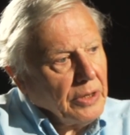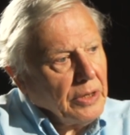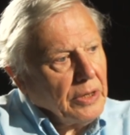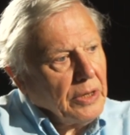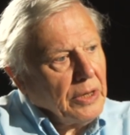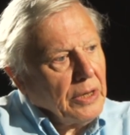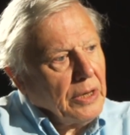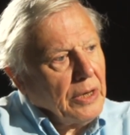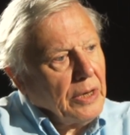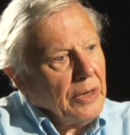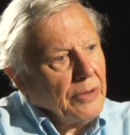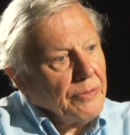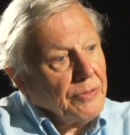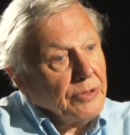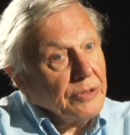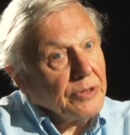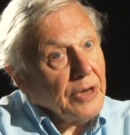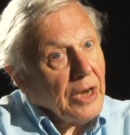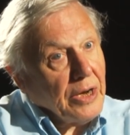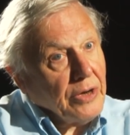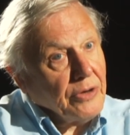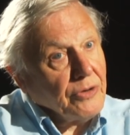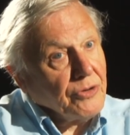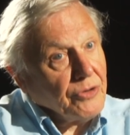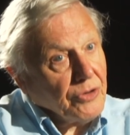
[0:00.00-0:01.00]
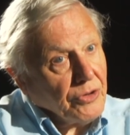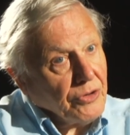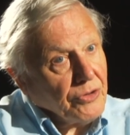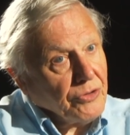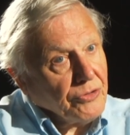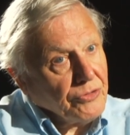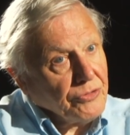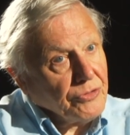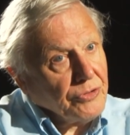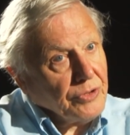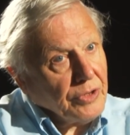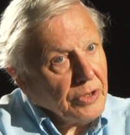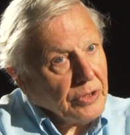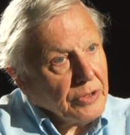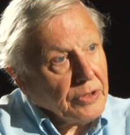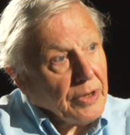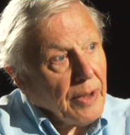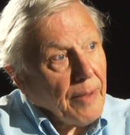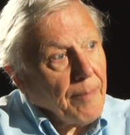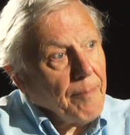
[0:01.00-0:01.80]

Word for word: the dangers that